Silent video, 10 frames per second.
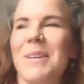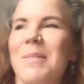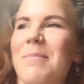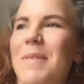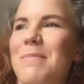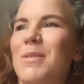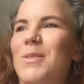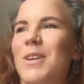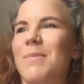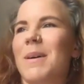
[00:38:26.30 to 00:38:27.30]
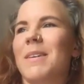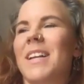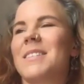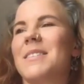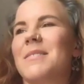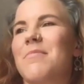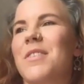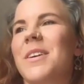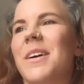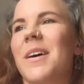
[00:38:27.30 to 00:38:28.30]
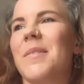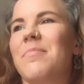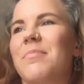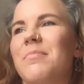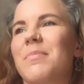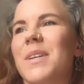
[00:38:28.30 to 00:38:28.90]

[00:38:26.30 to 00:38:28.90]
when people talk about Glastonbury, um,